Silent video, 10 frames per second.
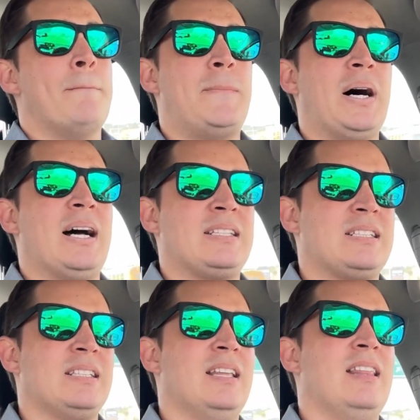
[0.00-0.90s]

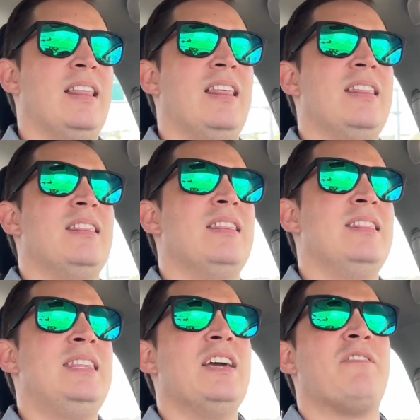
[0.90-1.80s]
But
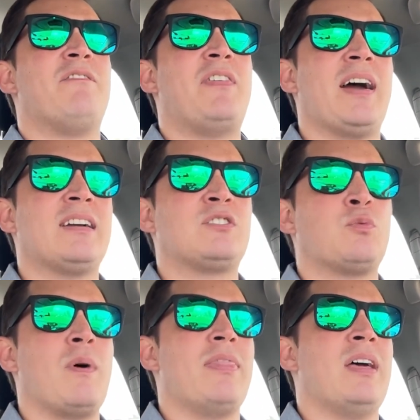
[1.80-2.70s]
the effects
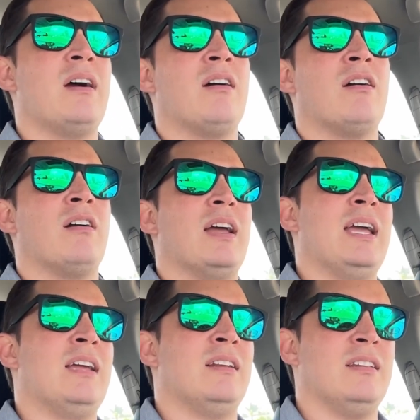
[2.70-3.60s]
when they're
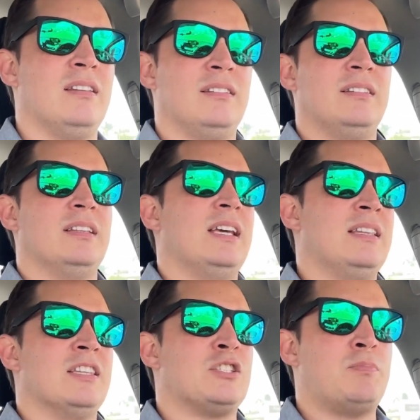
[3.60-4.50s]
in
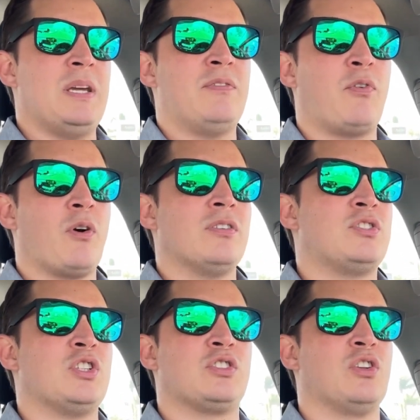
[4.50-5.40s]
the Speed Force
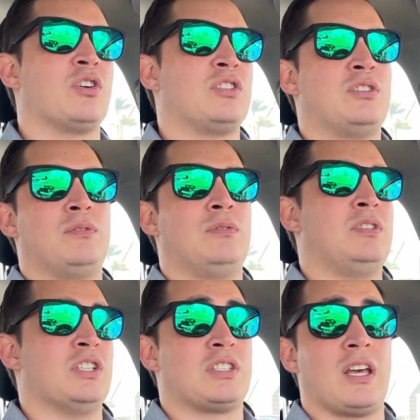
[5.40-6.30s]
just look
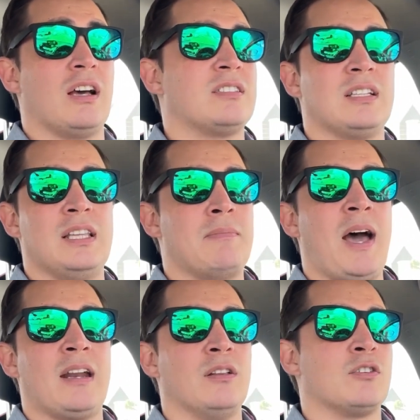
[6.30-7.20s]
disgustingly
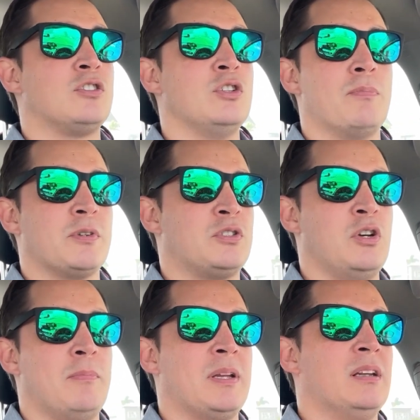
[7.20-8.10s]
bad. It looks super
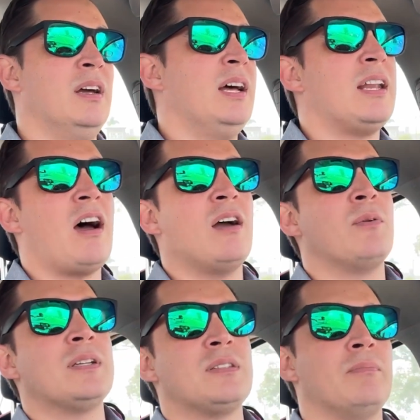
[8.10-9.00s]
stupid. Now, I
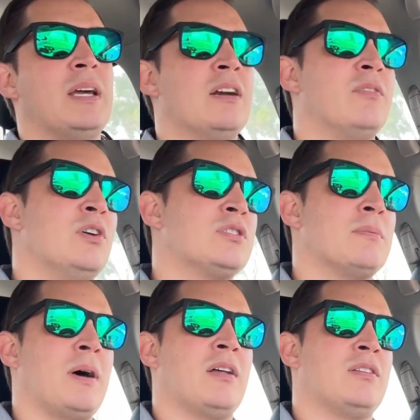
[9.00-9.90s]
read some interviews
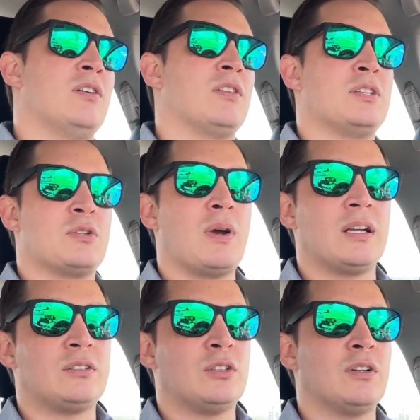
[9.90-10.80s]
about, the
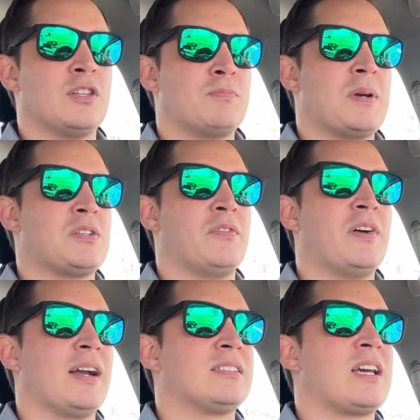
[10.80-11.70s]
director and the special
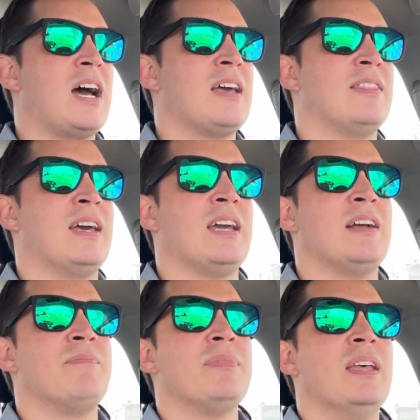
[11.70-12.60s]
effects guy, and they
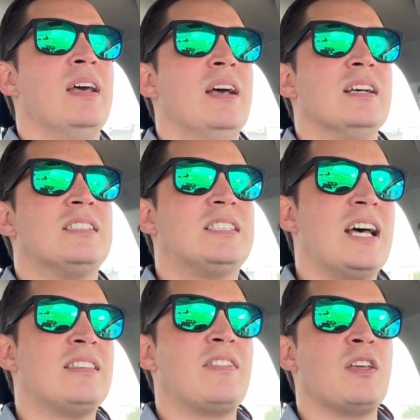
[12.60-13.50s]

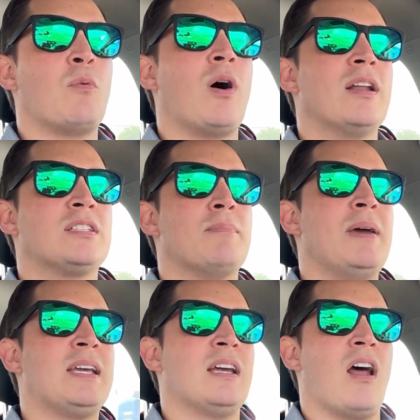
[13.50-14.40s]
said that they wanted to
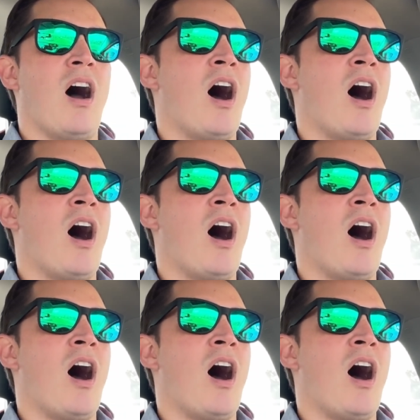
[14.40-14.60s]
make it